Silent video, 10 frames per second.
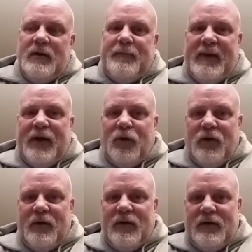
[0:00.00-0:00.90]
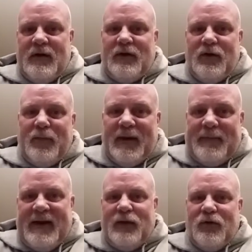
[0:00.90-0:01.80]

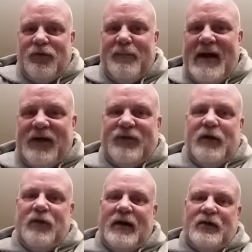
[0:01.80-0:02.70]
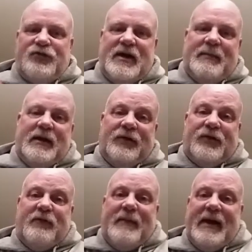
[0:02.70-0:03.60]
opening Pandora's box. I don't know how you jam all that
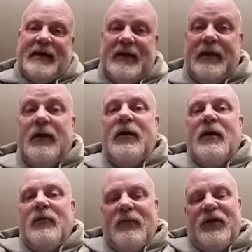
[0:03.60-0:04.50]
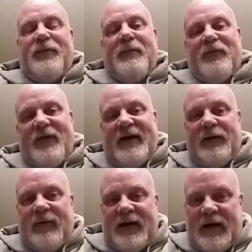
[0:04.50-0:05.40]
stuff back in when these people
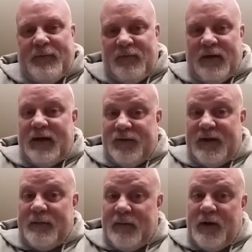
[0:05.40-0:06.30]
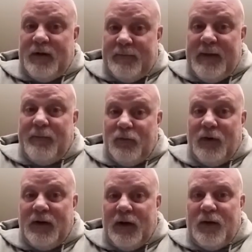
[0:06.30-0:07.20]
finally wake up and realize that the American people
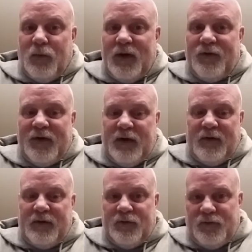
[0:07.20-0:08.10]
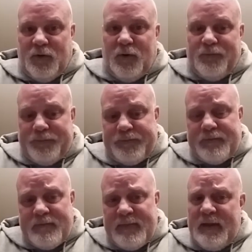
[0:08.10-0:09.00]
really are the ones that are in control.
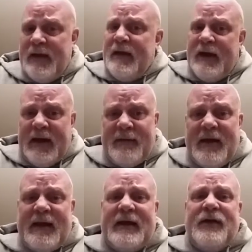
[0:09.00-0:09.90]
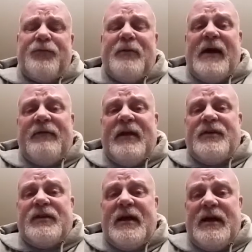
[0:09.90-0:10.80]
And I'm not against private
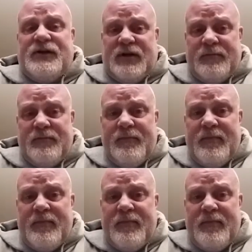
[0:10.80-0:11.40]
education,